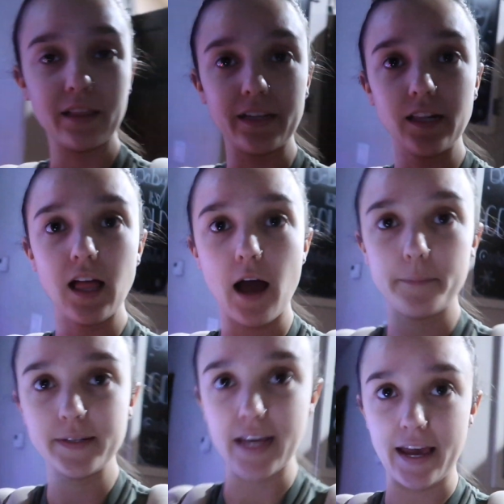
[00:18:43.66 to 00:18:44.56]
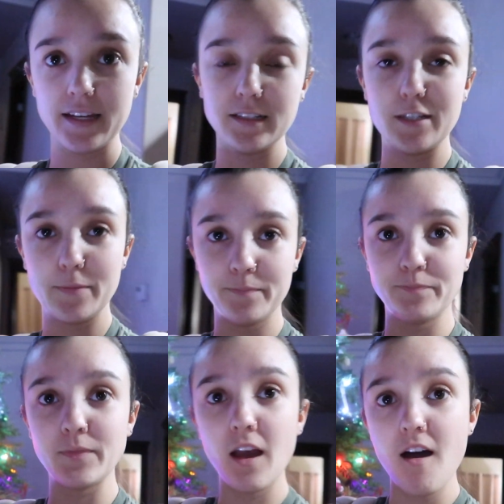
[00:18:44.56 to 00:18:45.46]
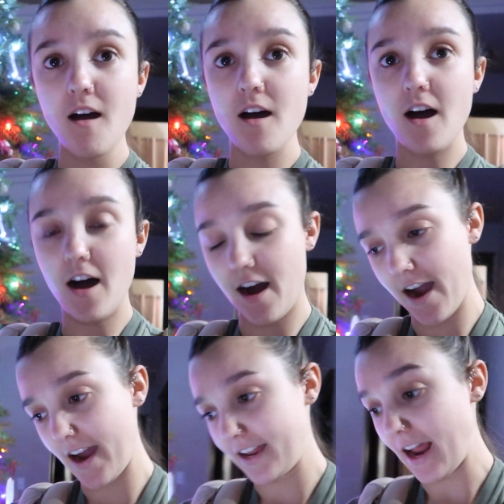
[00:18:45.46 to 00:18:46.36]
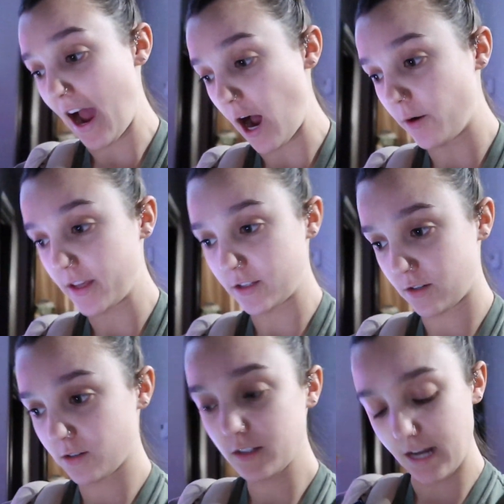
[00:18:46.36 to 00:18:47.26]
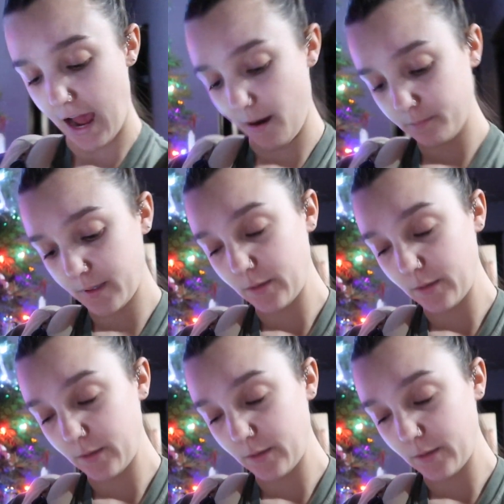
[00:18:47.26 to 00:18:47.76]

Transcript: A little update on how Israel's nap